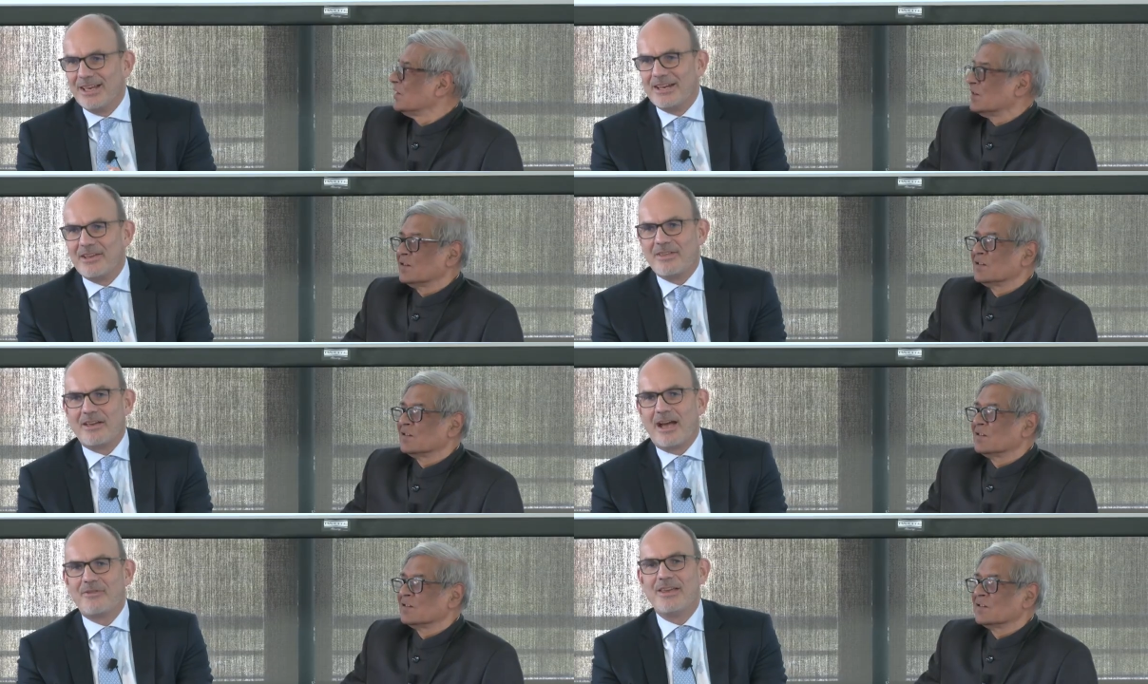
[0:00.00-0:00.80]
Speaker 1: and I,
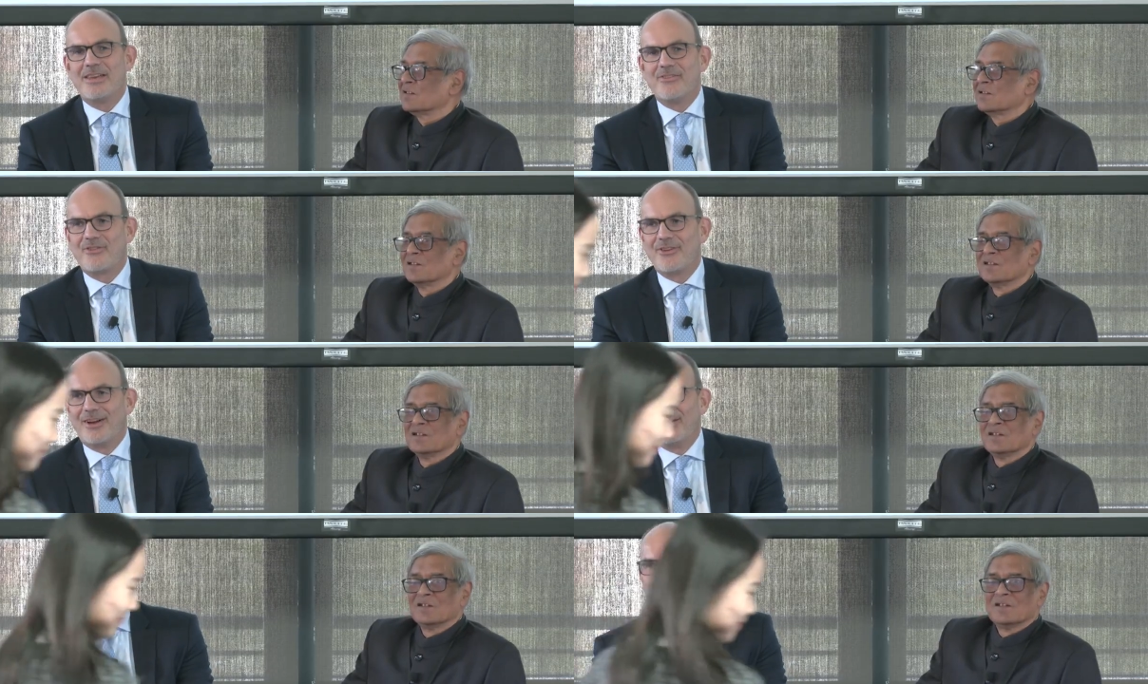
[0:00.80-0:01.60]
I think it's
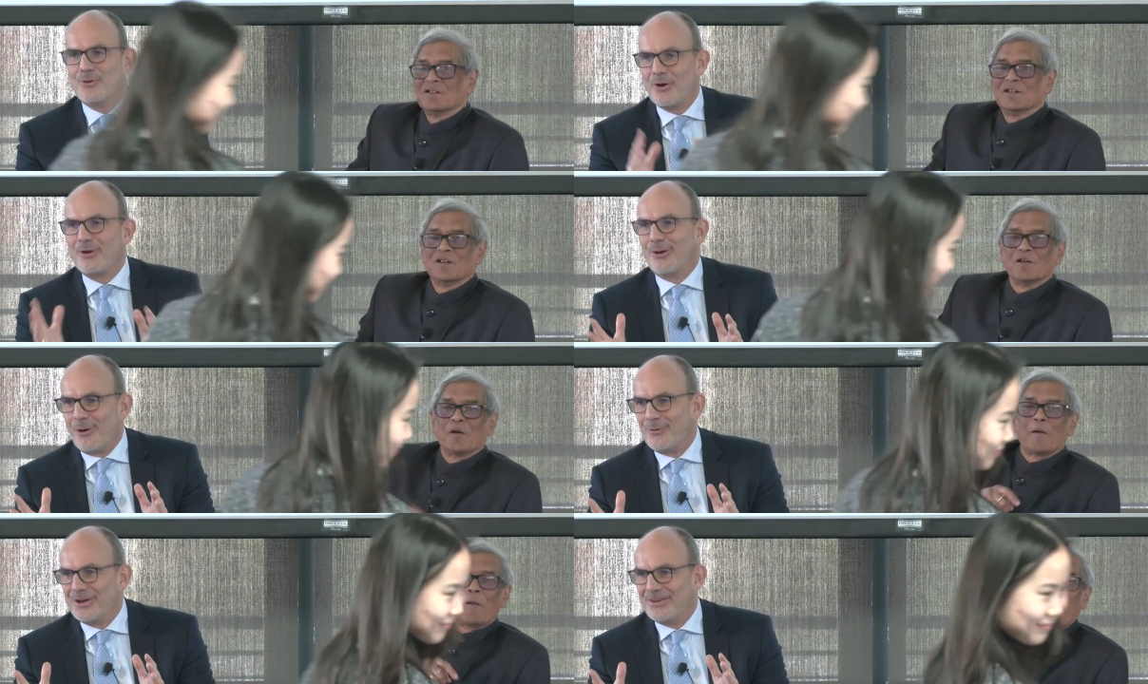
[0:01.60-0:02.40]
uh, you, are not
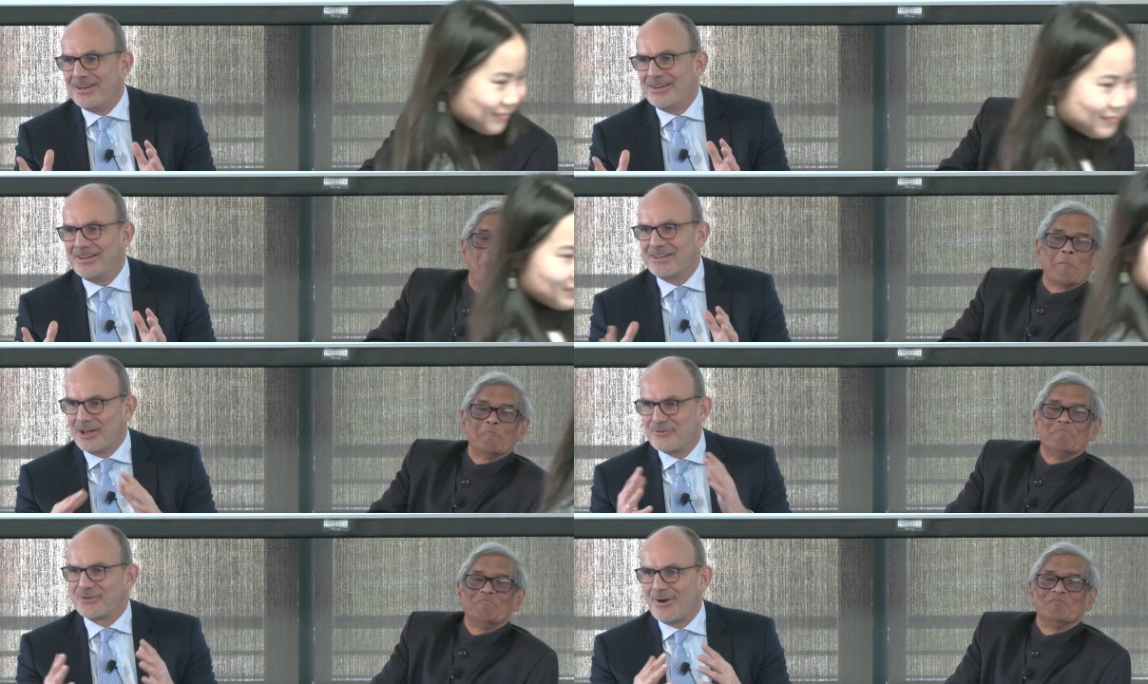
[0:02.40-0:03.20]
alone in, in, in
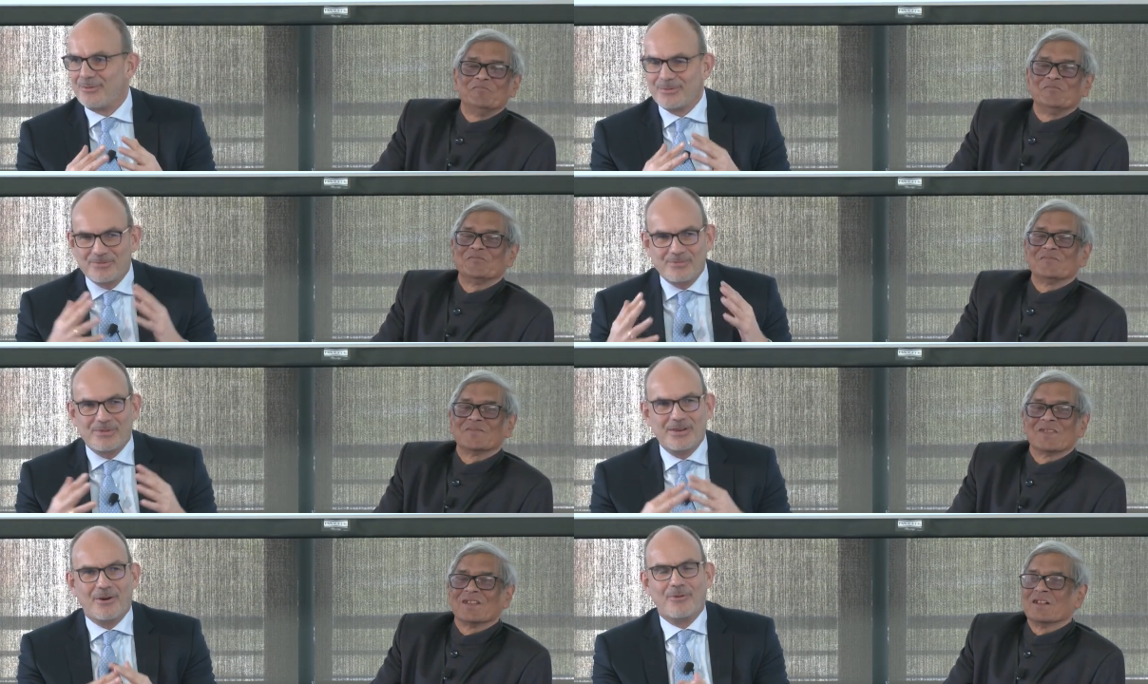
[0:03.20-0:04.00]
kind of
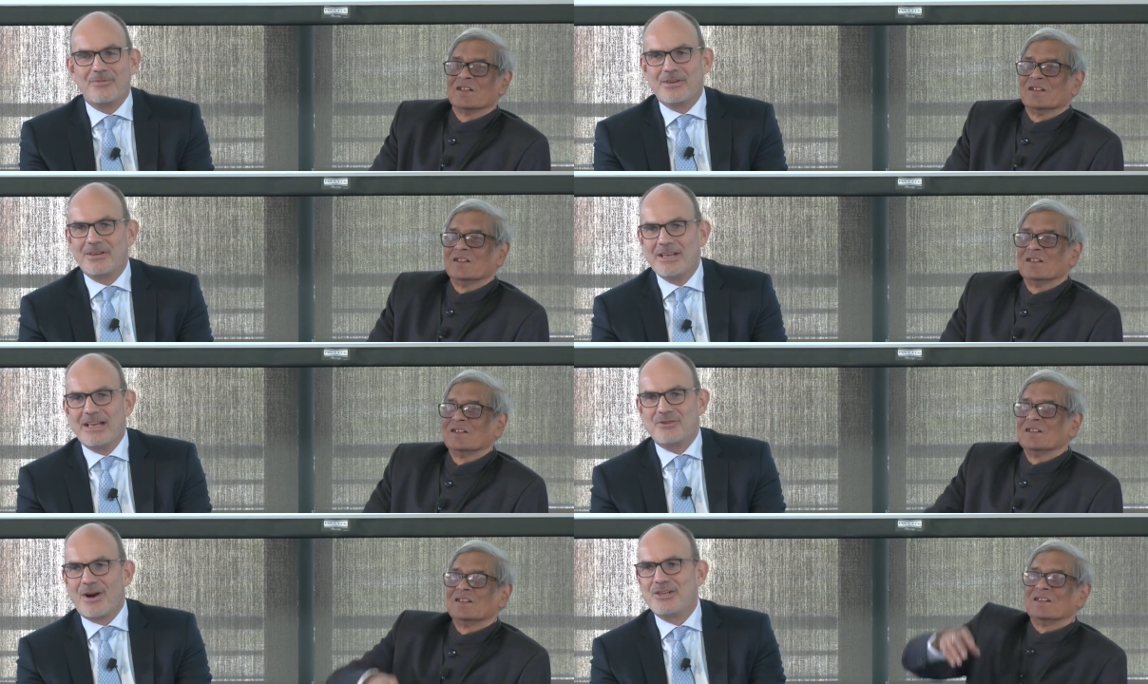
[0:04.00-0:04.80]
you know uh,
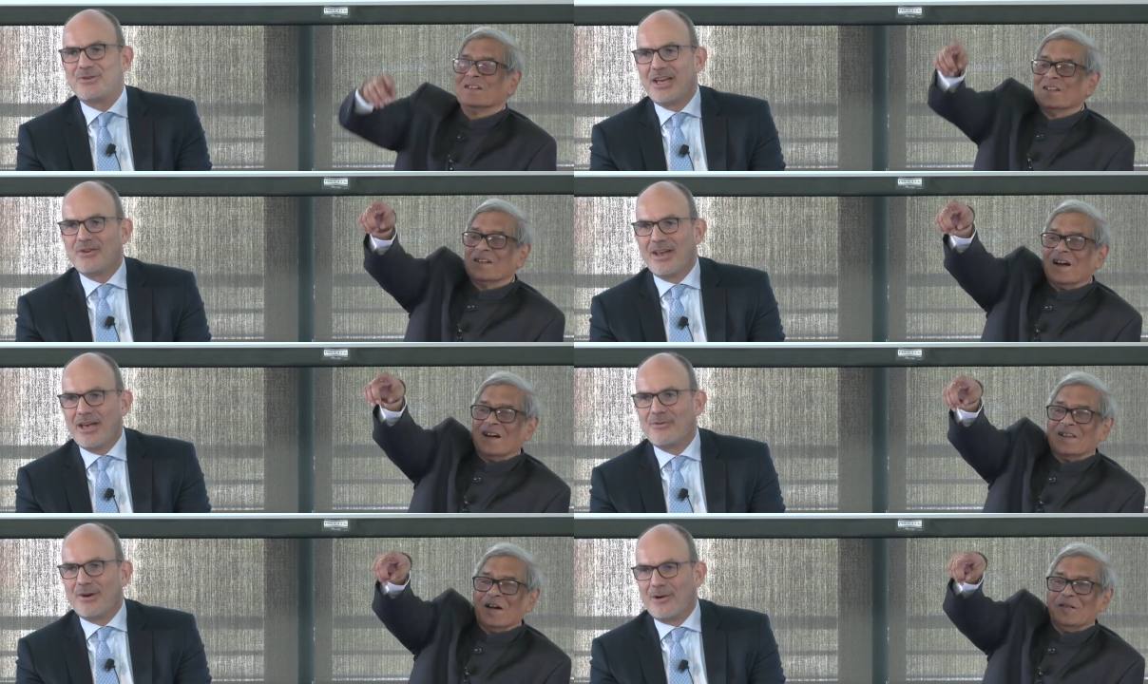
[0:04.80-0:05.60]
trying to get your
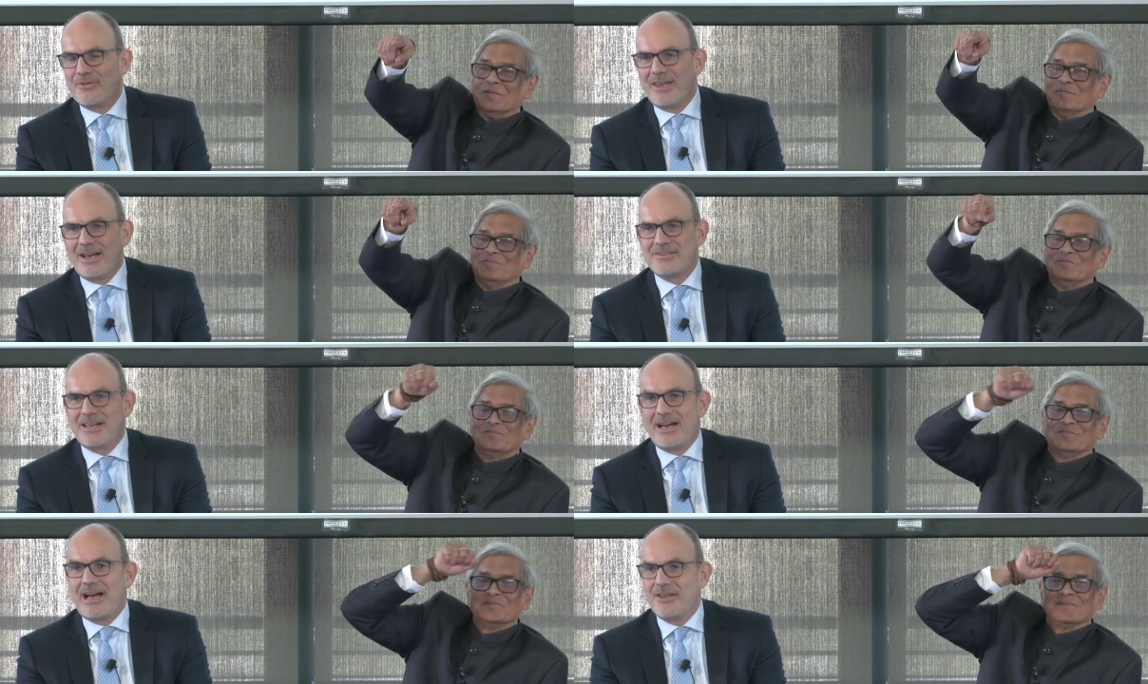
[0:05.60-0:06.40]
hand around that.
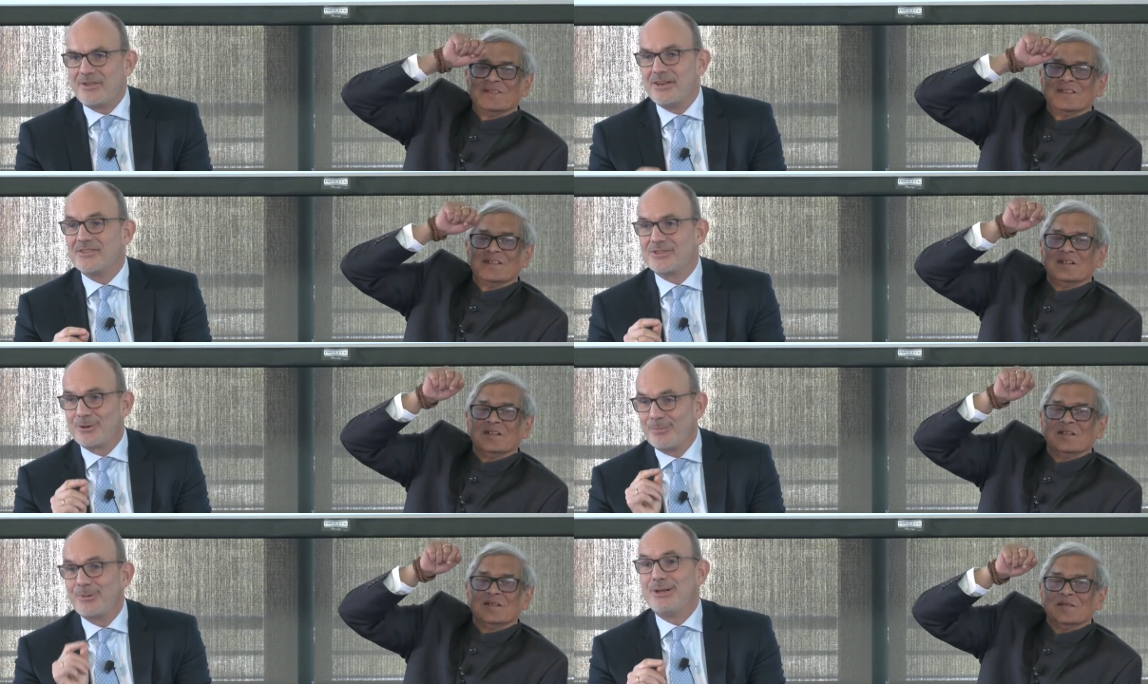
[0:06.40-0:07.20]
I think it's a
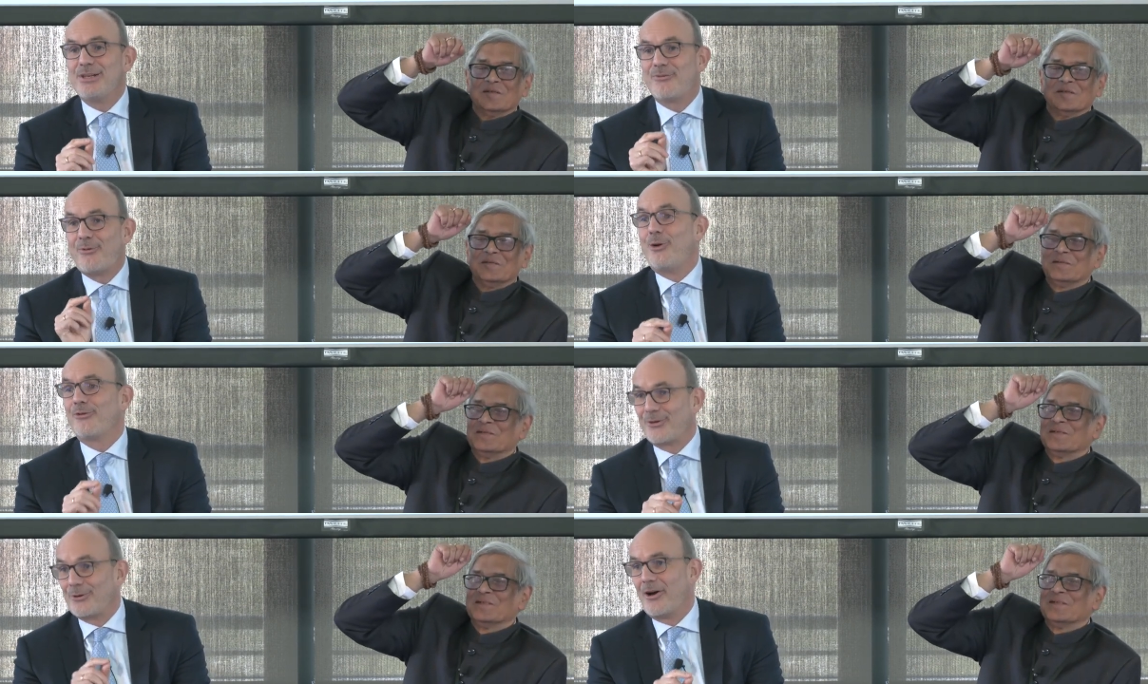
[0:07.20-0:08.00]
completely
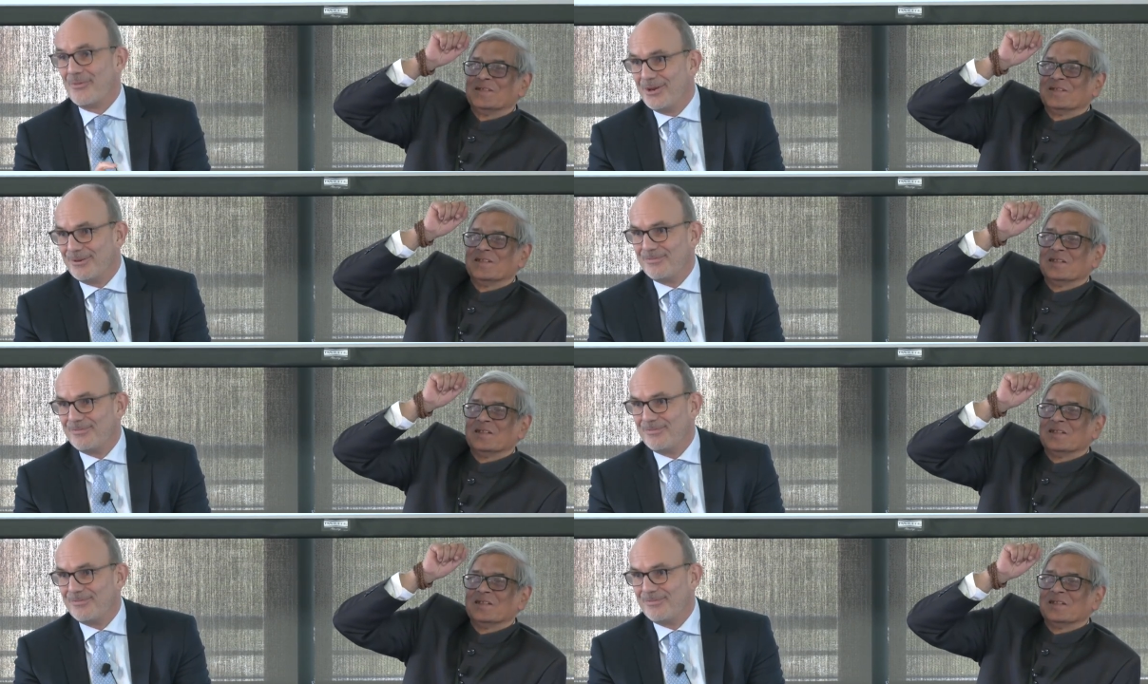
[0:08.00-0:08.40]
false dichotomy.